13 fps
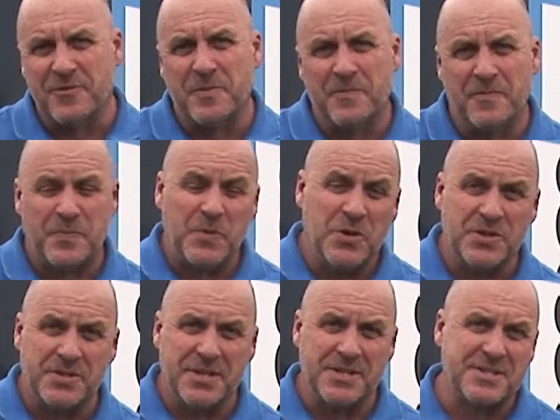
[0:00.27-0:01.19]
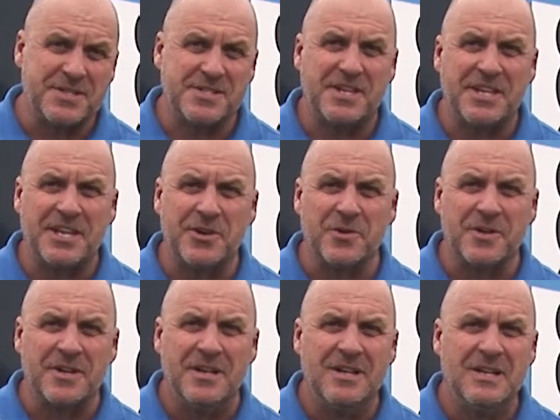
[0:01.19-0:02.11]
from Bute Discs here,
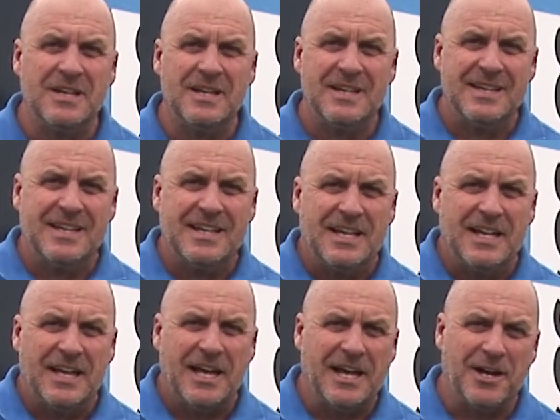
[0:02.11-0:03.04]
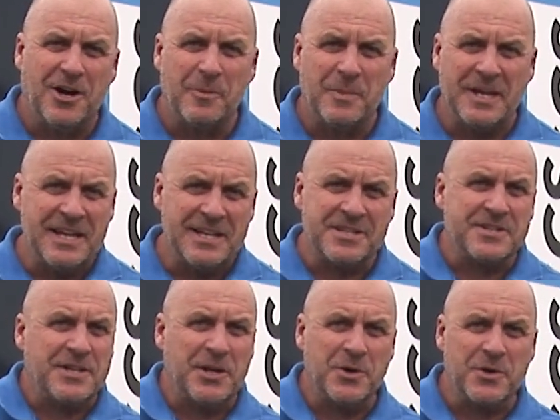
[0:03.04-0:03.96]
and I'm here to
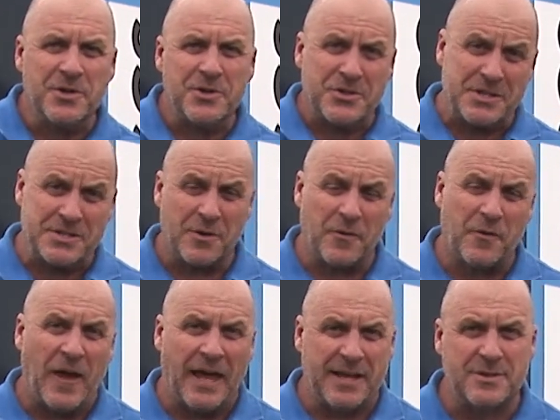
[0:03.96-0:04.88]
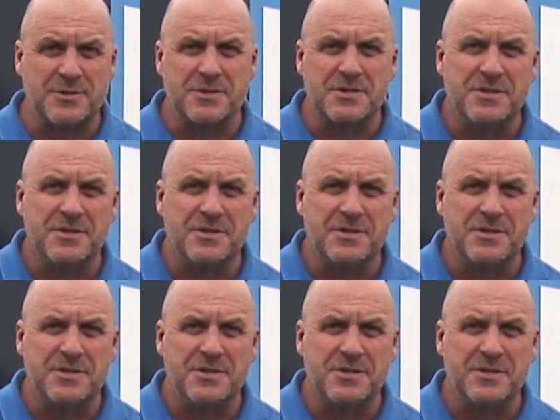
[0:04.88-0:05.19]
tell you just the facts,